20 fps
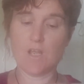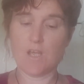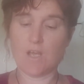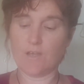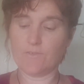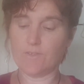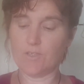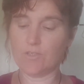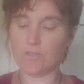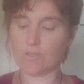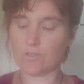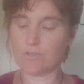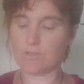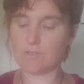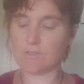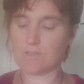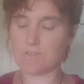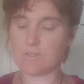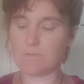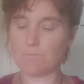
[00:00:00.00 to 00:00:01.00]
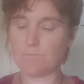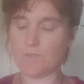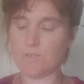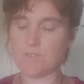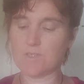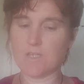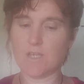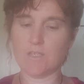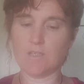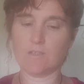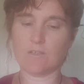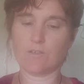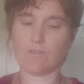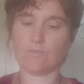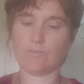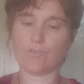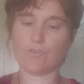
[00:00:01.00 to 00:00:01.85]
And then you're going to simply take the